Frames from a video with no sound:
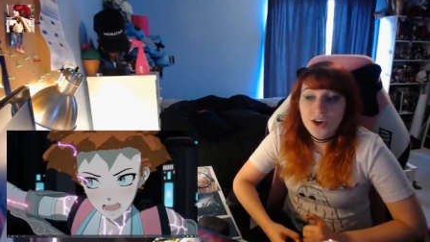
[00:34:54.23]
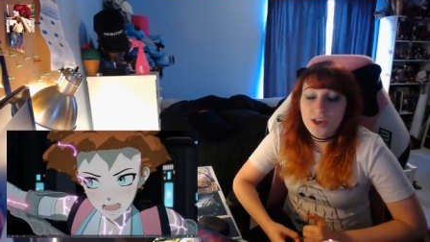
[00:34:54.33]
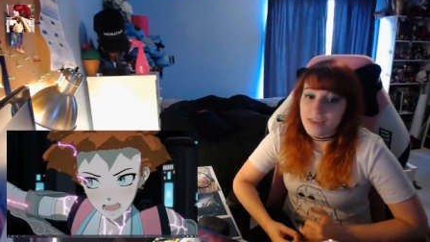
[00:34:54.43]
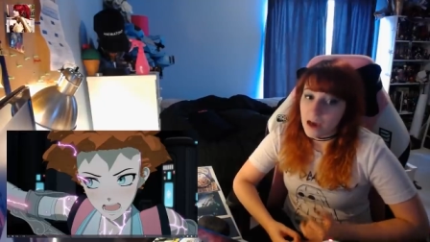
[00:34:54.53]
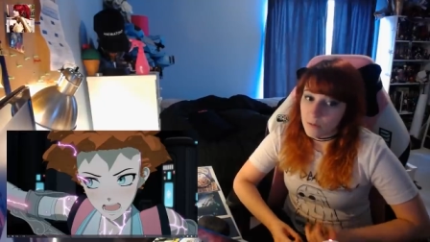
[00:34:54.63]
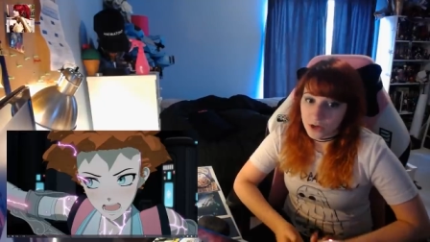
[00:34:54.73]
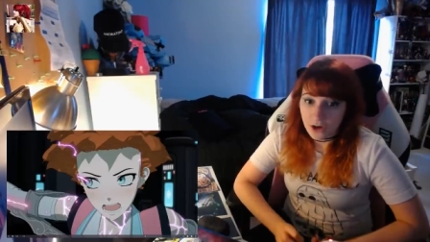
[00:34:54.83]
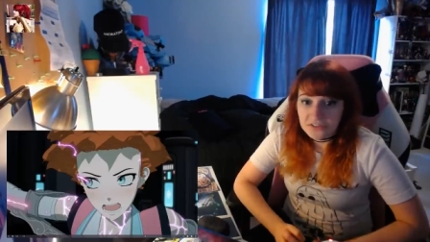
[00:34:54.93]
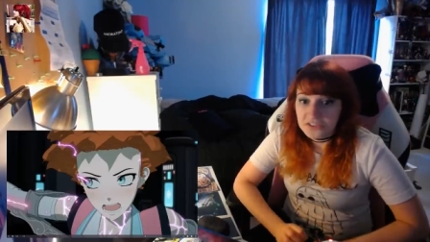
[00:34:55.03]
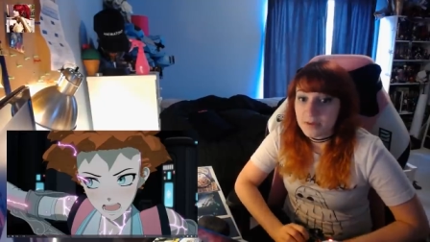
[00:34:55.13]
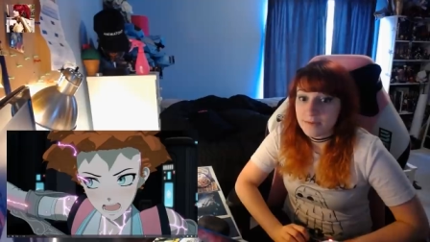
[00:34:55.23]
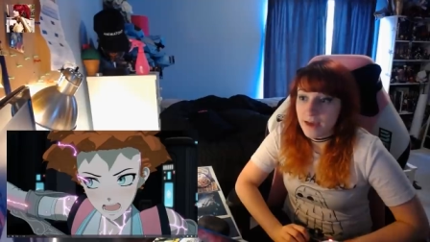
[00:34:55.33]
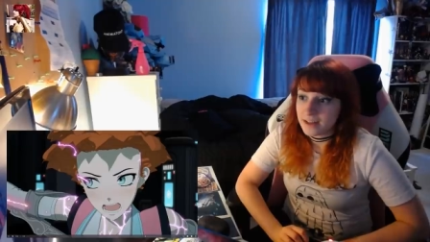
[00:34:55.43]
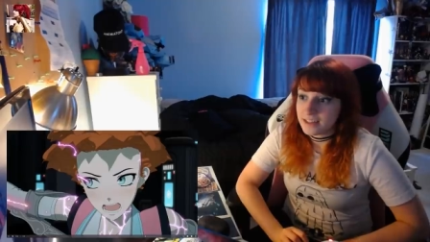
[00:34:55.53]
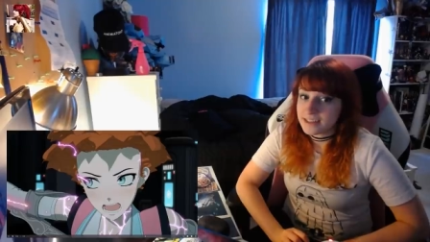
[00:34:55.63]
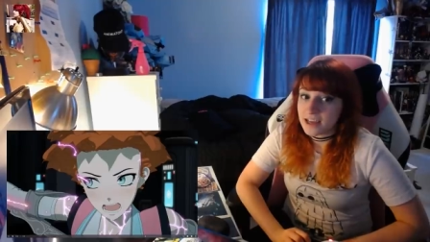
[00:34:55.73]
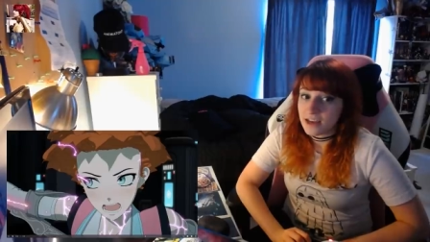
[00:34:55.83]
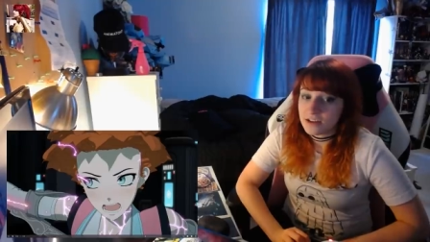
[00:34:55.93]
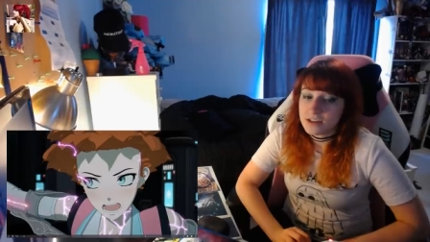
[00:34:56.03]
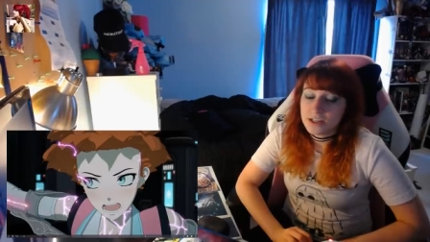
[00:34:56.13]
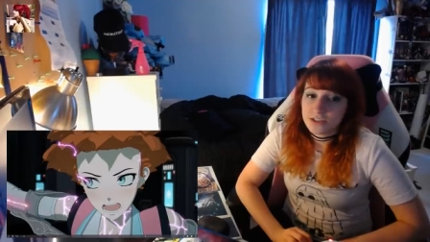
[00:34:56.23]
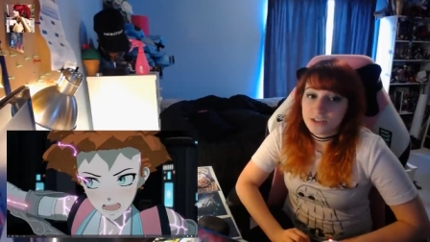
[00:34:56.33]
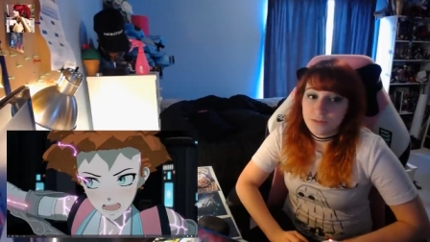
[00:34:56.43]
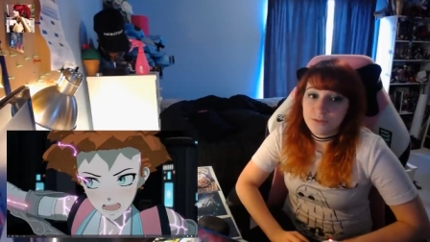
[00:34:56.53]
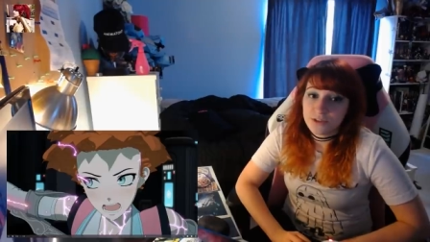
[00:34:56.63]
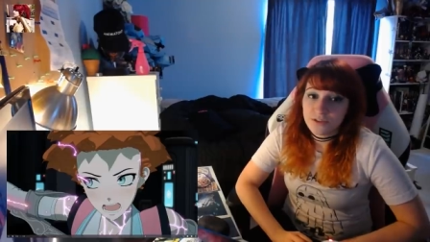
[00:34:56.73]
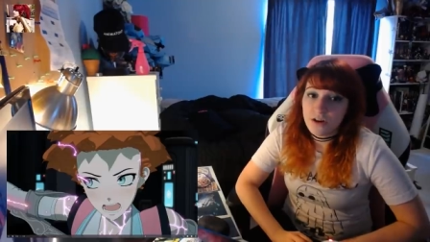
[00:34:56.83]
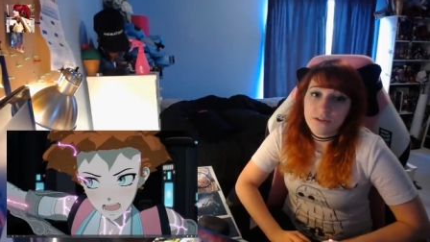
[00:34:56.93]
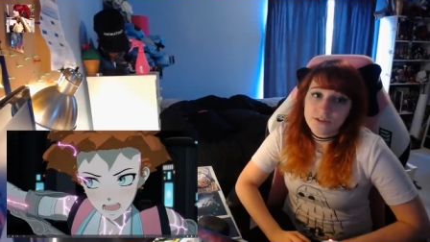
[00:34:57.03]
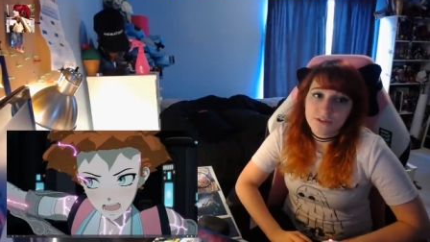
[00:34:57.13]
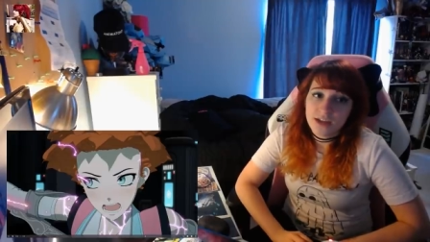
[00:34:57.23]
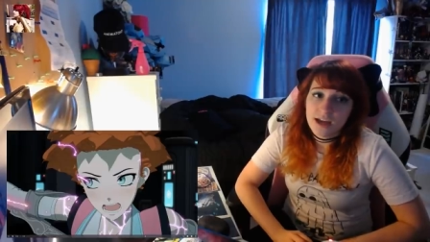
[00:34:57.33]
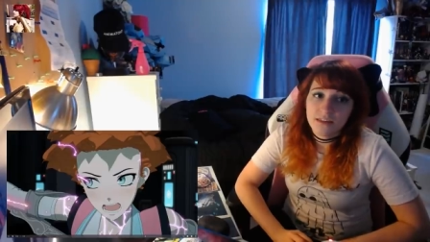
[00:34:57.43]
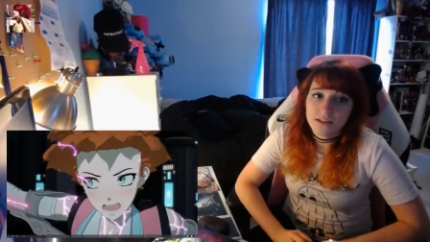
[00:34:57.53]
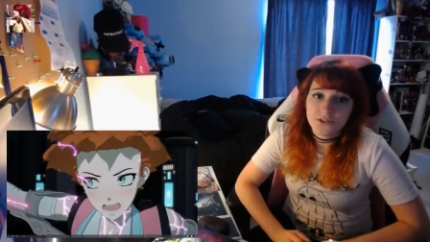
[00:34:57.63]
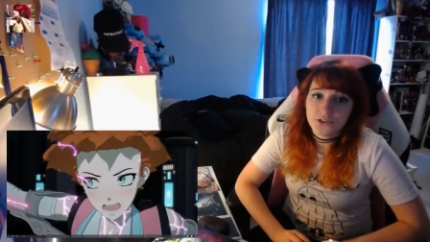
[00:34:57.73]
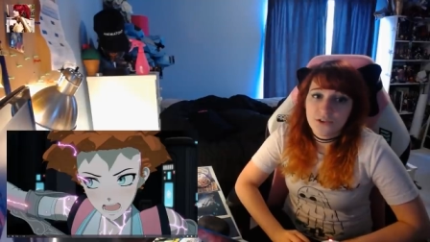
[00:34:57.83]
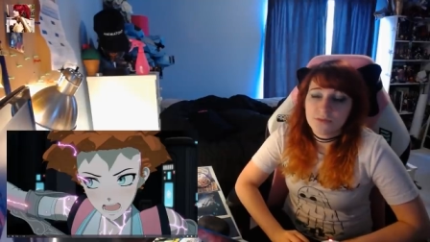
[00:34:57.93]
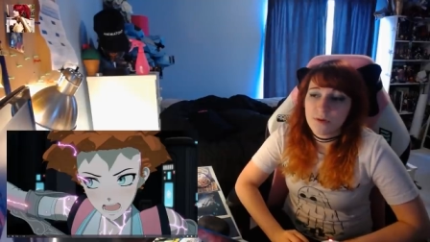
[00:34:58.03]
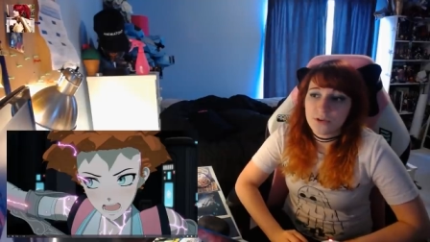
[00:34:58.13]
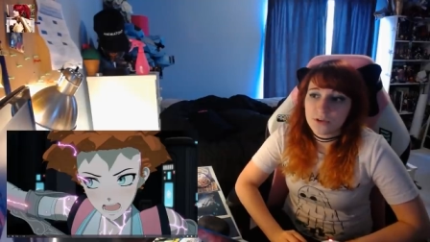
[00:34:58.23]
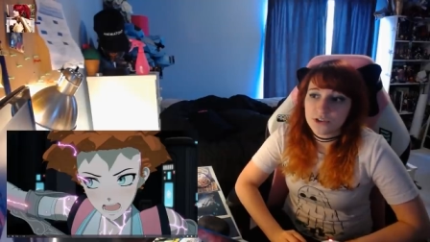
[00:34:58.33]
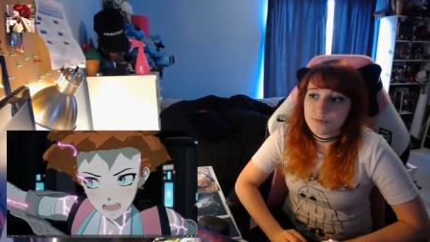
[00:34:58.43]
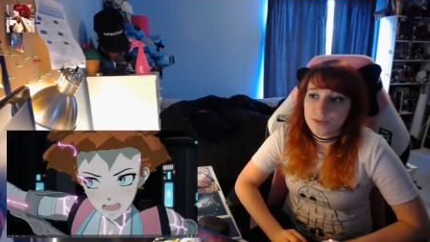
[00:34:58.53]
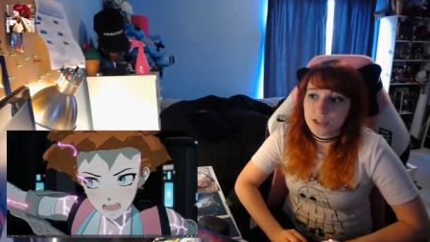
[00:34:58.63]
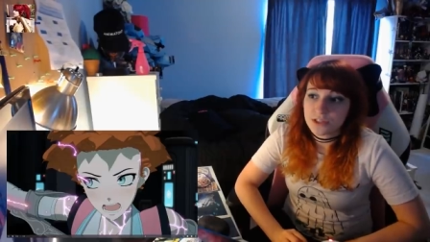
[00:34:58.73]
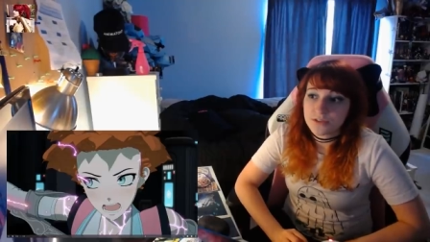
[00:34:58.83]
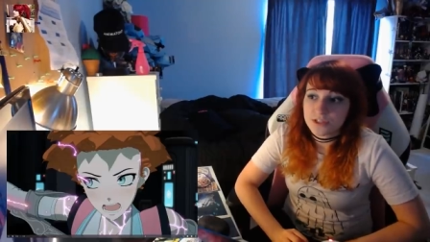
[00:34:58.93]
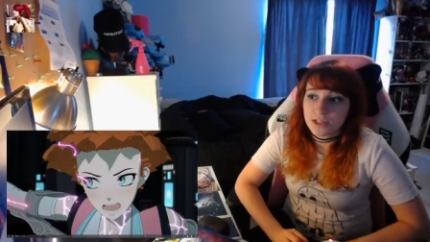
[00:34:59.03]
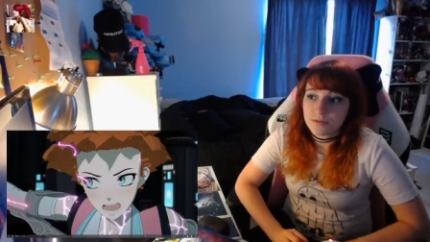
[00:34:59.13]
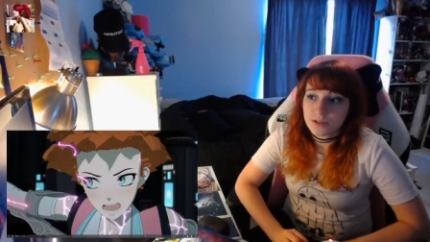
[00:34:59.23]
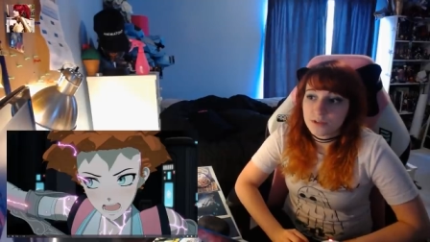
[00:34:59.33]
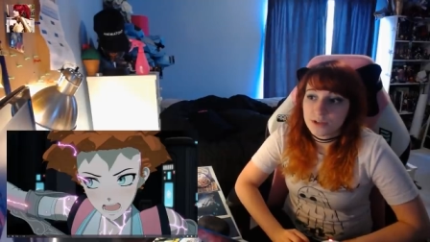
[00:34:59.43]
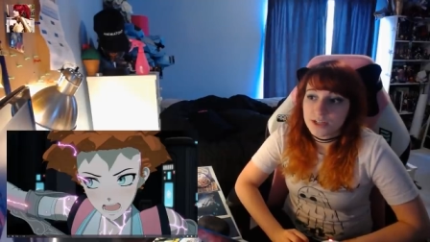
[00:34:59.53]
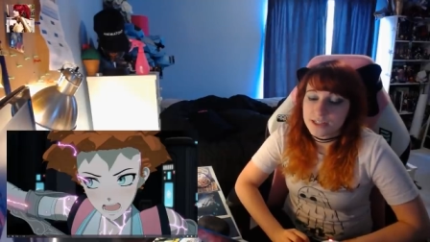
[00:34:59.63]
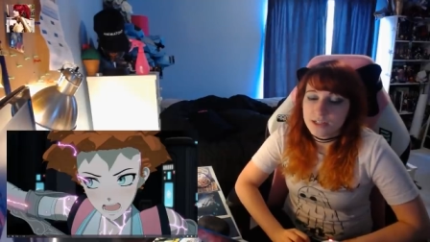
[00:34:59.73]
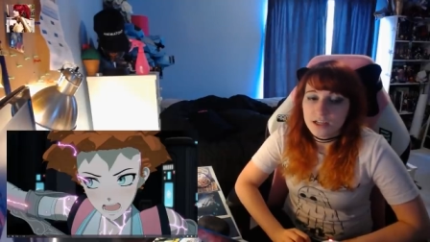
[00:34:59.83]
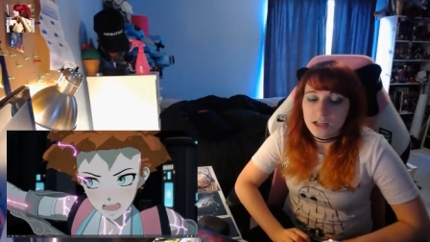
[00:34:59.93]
that would also be metal as hell. She would also the endless jokes about Nora just being a glow stick would increase.